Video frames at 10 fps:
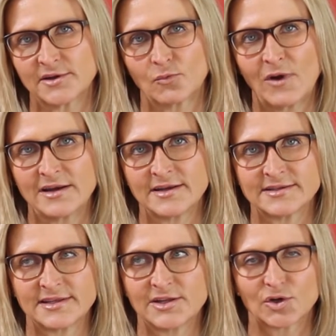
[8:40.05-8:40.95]
their
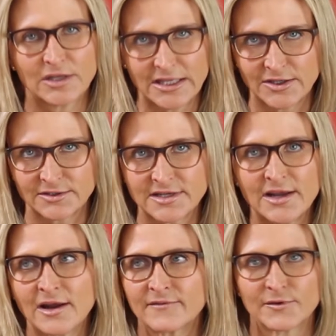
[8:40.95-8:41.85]
whiteness and their guilt
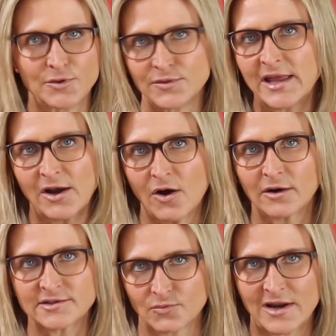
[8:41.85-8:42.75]
for who they
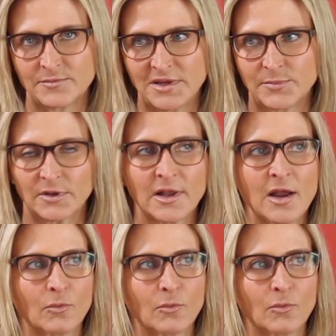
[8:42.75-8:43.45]
are as white people.